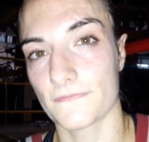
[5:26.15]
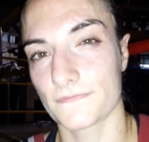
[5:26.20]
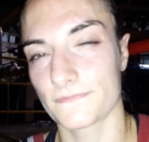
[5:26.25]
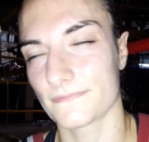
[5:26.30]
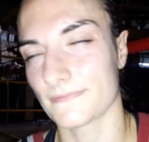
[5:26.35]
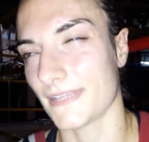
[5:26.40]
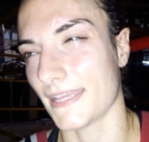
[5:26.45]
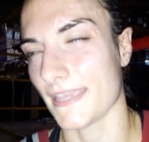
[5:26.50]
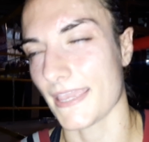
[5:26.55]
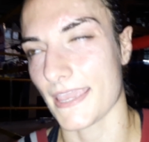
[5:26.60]

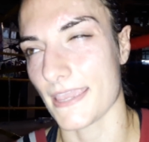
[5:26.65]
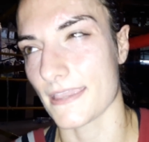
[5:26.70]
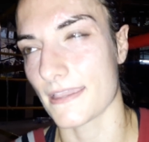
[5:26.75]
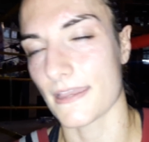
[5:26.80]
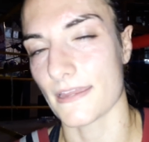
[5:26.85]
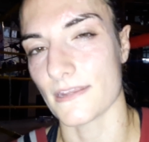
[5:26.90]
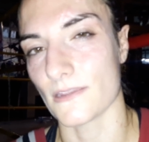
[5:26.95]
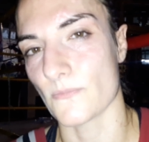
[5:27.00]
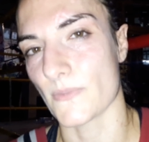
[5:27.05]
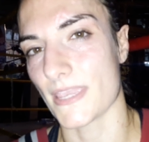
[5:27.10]
I hate
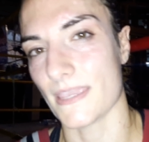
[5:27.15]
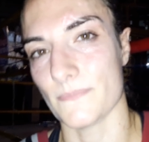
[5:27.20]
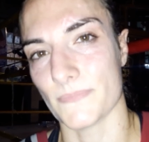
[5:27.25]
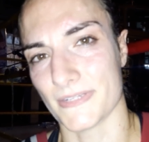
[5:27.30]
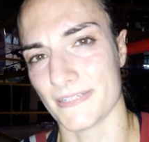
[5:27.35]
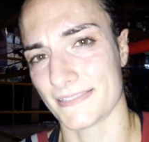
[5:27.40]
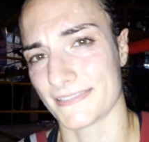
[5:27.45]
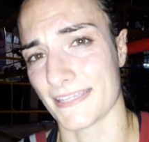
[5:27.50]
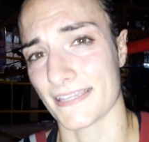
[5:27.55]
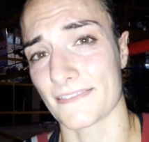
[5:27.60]
cutting weight,
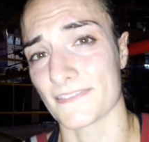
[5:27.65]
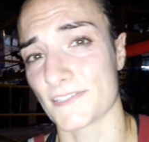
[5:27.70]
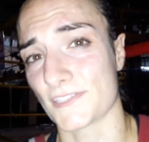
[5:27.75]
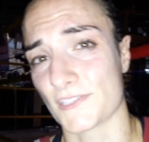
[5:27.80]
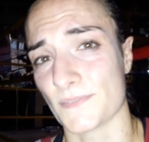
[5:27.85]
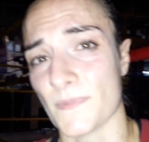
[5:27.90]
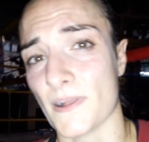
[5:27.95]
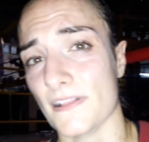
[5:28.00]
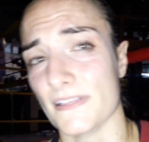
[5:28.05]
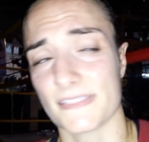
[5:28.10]
but it's like the
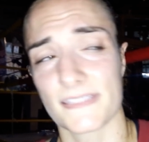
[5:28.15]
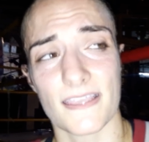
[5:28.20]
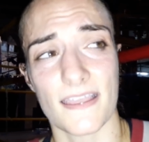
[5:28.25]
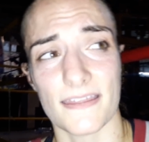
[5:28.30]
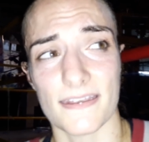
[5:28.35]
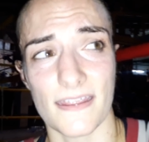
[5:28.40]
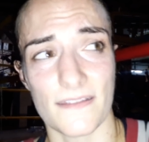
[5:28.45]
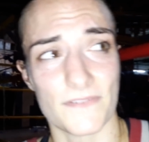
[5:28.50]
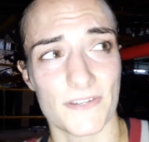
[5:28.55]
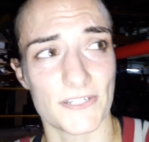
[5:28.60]
smallest
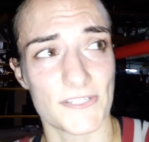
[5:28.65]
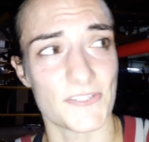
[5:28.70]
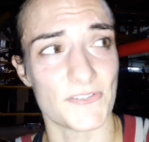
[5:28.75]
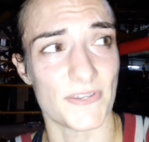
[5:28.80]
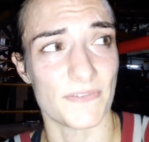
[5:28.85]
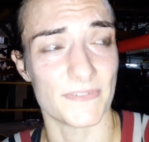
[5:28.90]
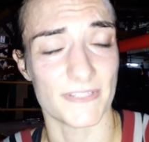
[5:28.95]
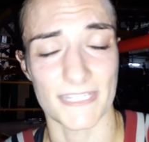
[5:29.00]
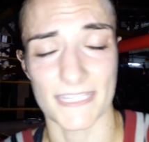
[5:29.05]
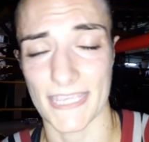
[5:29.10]
cut ever, so
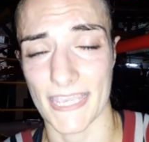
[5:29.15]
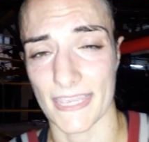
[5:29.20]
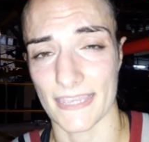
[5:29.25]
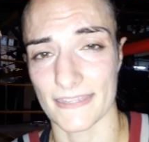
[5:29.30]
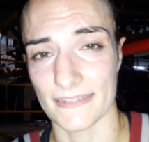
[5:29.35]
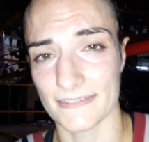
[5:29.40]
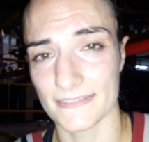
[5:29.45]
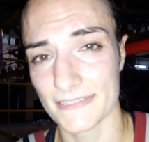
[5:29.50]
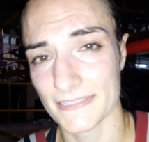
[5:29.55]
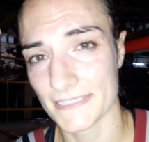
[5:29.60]
I really
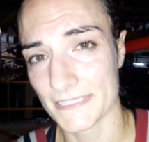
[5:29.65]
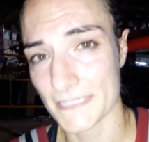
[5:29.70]
can't